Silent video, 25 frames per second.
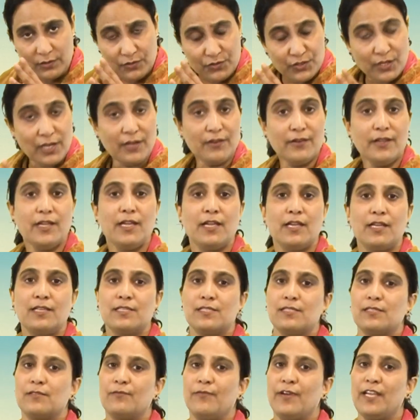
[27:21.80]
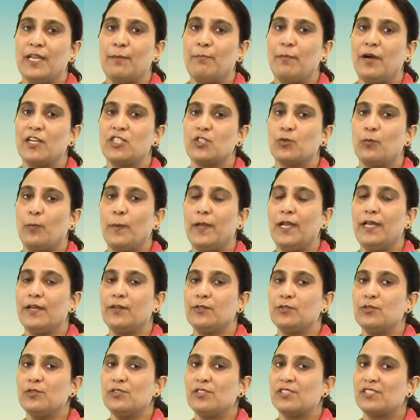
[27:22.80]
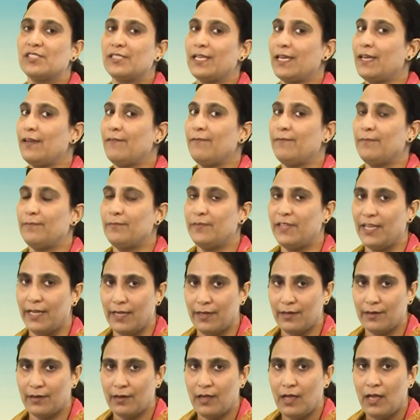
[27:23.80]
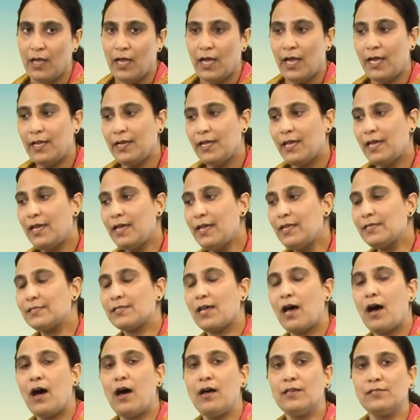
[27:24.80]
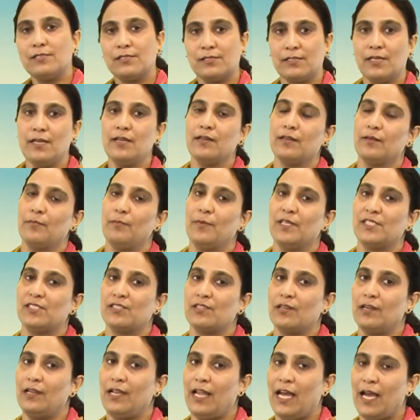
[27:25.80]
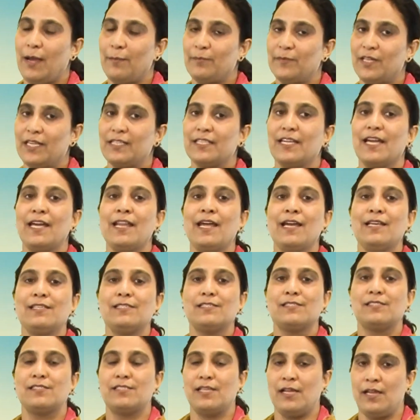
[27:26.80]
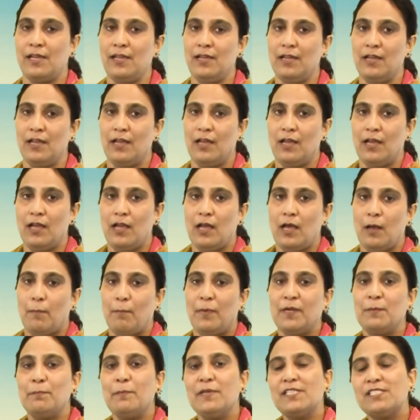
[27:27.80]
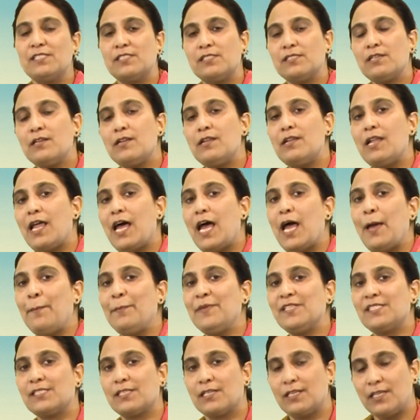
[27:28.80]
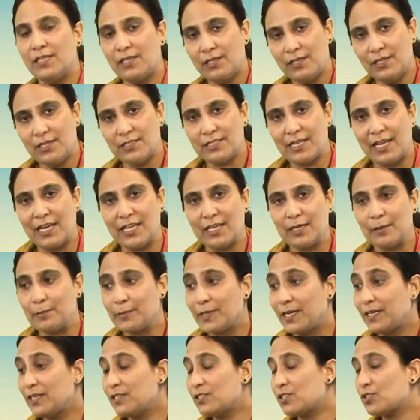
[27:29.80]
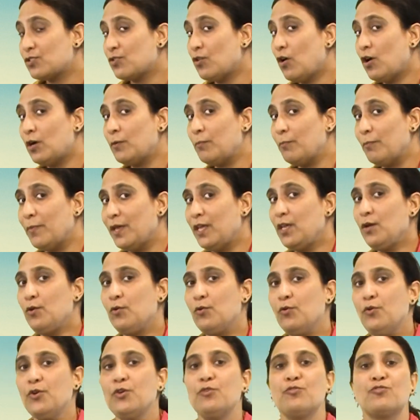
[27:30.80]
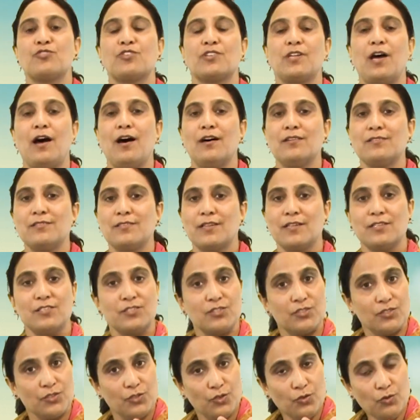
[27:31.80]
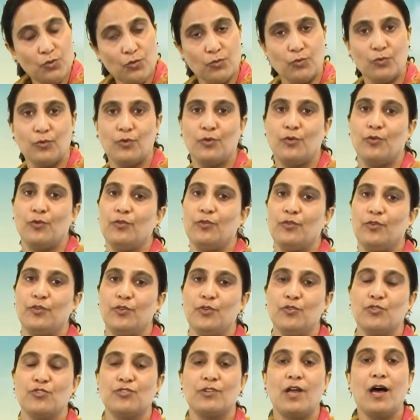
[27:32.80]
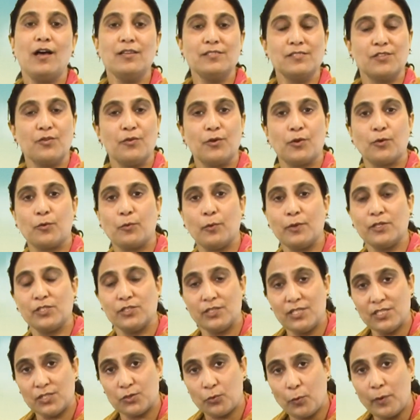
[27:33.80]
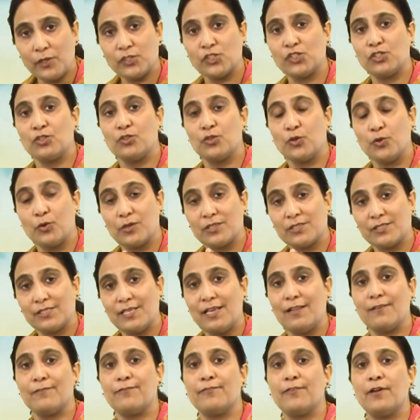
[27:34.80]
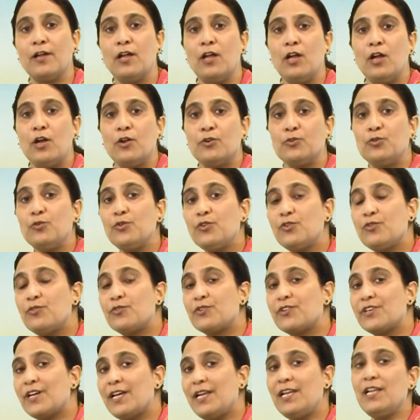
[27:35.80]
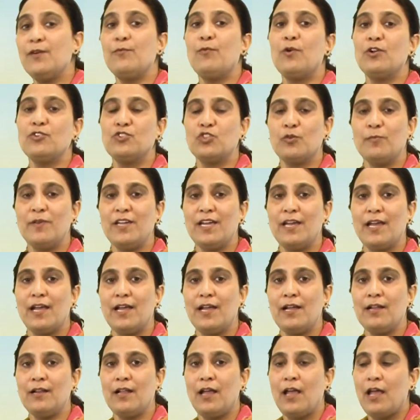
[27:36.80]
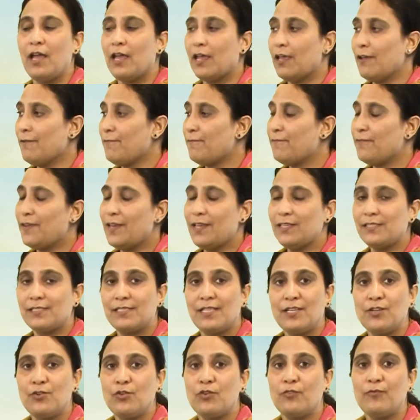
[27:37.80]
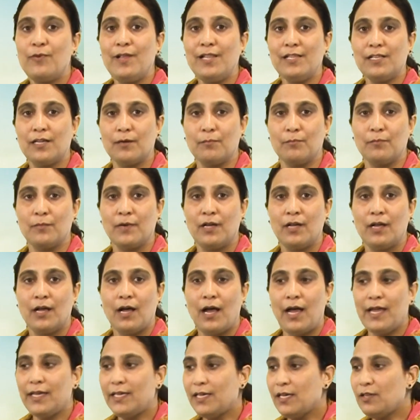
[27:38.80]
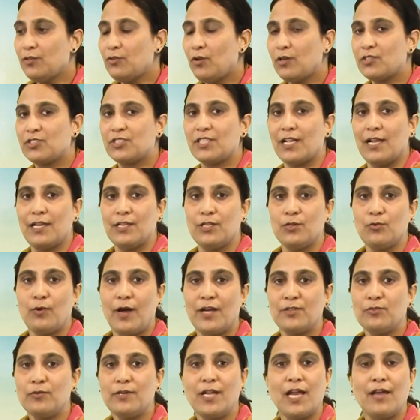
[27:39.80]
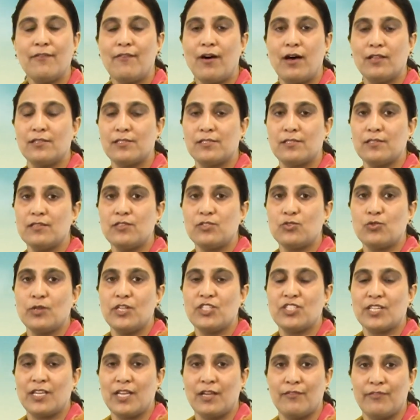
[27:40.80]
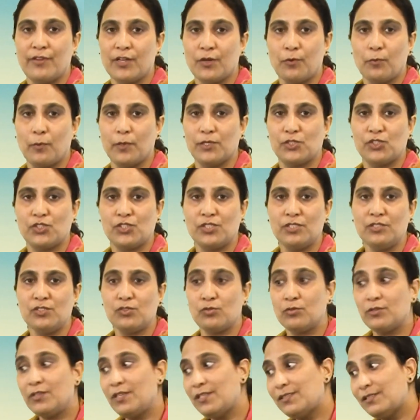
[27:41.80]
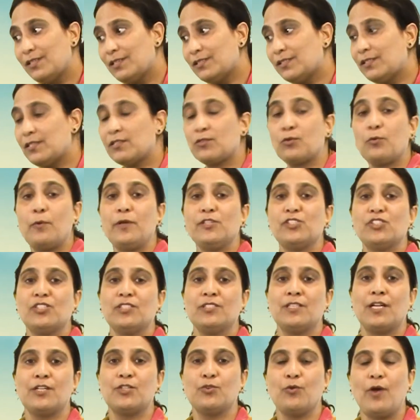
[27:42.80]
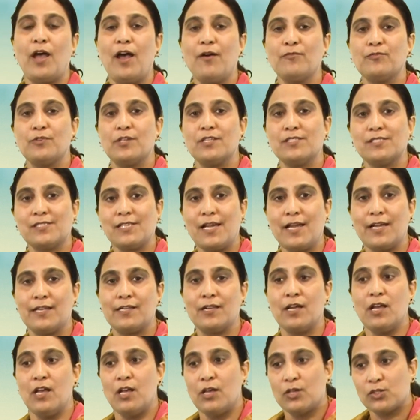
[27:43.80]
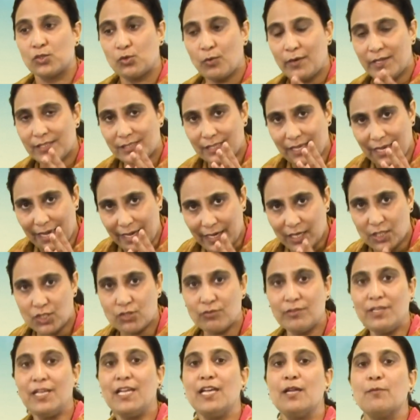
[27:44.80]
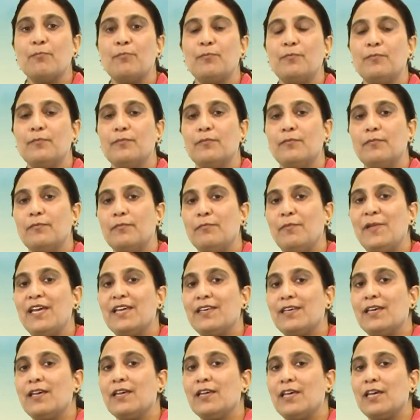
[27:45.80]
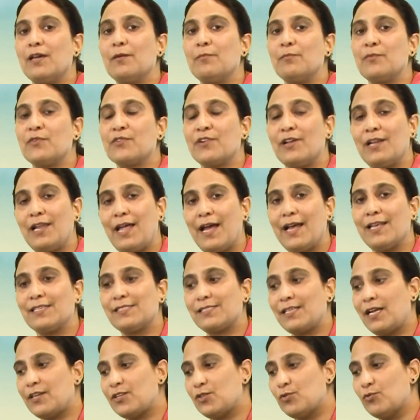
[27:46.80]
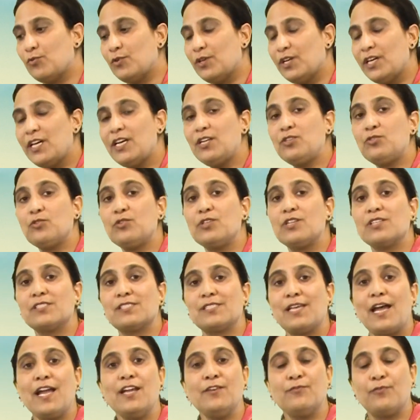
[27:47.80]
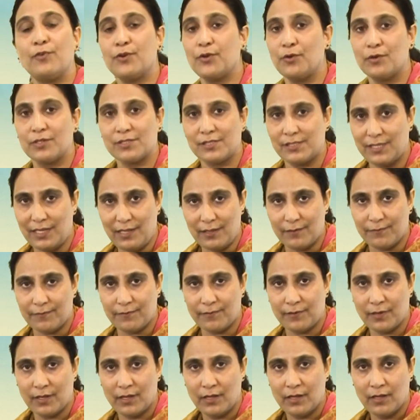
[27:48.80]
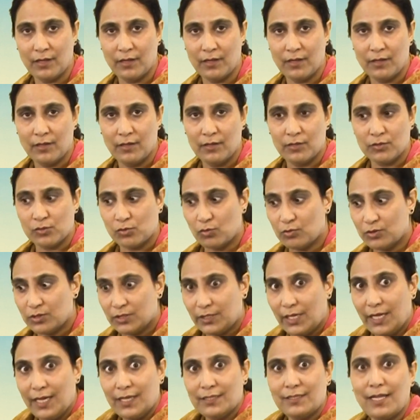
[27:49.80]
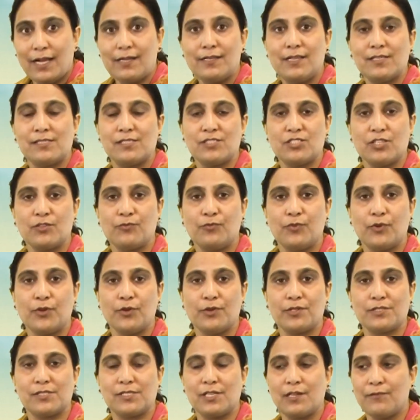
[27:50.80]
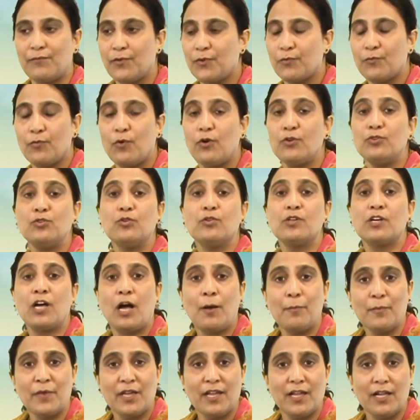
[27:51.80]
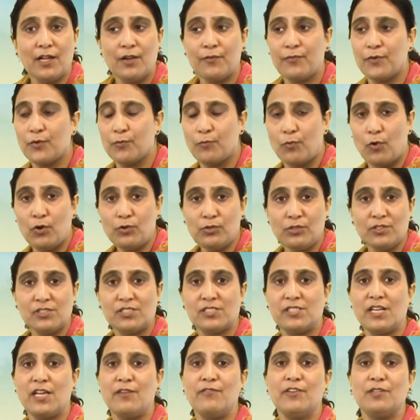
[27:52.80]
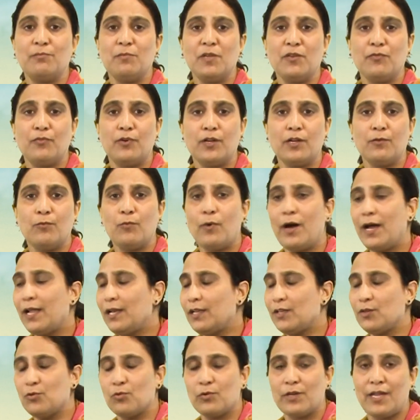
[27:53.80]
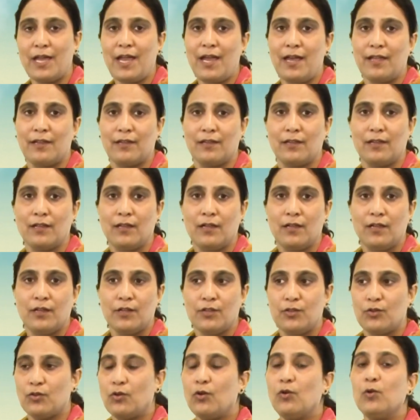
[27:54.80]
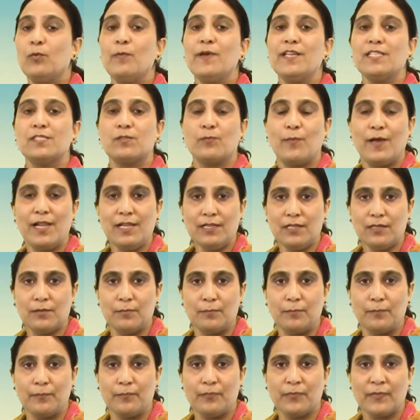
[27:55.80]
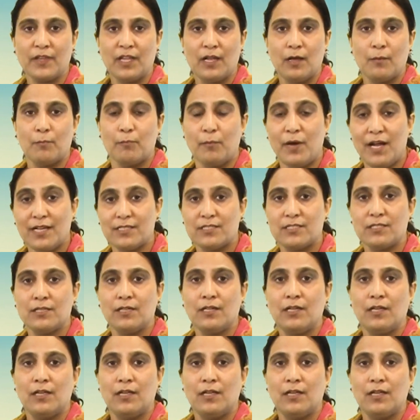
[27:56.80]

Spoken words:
Derry is very much willing to stay there, and he is asking Mr. Lamb that can I stay? But Mr. Lamb is clearly telling him that it's not me who you should ask, it's you. You should ask this question to yourself. Do you really want to be here? If yes, then you're welcome. I cannot tell you. I don't have answers to each and every question. So this is the question that you have to decide. So he's actually making him realize that you need to decide for yourself. So take that decision for yourself. If you want to come here, if you want to stay with me for a while, you can. You're always welcome. But